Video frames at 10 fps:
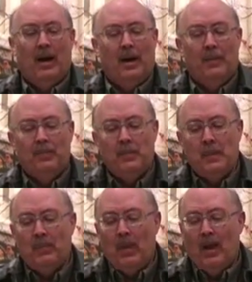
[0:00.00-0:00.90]
Um,
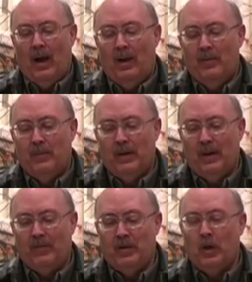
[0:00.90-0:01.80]
of,
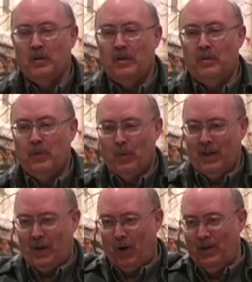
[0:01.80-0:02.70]
uh, of Joseph
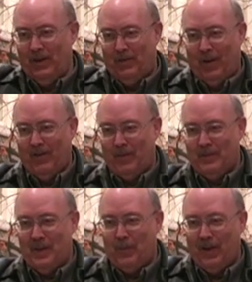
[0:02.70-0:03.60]
with a curtain in front of
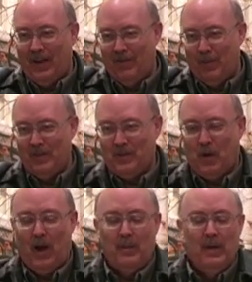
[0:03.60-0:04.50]
him, separating him from the
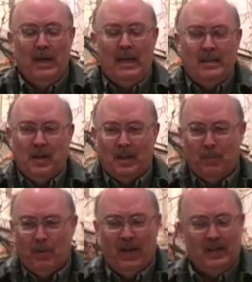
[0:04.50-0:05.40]
scribe. He's got
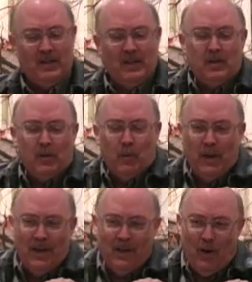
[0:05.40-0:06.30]
the plates, and he's sort of
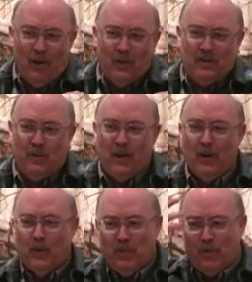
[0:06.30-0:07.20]
reading along with his
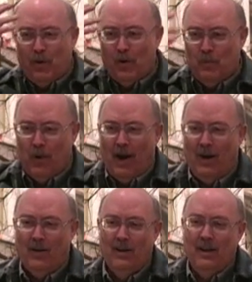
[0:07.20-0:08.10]
finger with furrowed
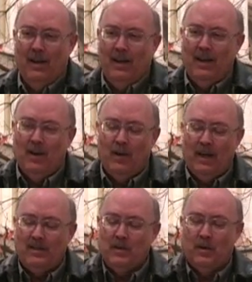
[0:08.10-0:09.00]
brow, you know, and
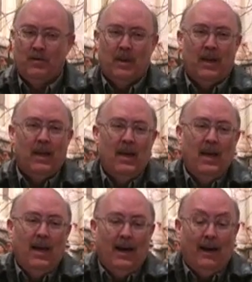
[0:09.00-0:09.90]
that sort of thing.
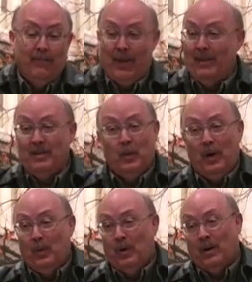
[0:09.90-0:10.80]
Uh, that isn't the
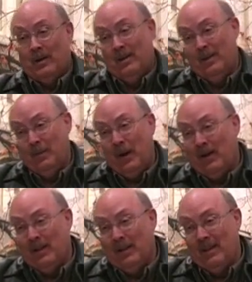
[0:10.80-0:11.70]
way it worked,
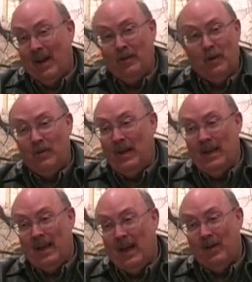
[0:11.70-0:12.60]
apparently. I don't know of
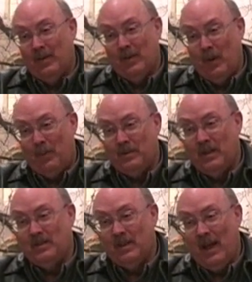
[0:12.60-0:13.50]
any account that
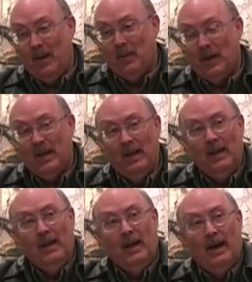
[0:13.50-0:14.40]
represents it that way.
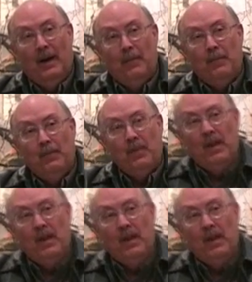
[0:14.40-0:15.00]
Um,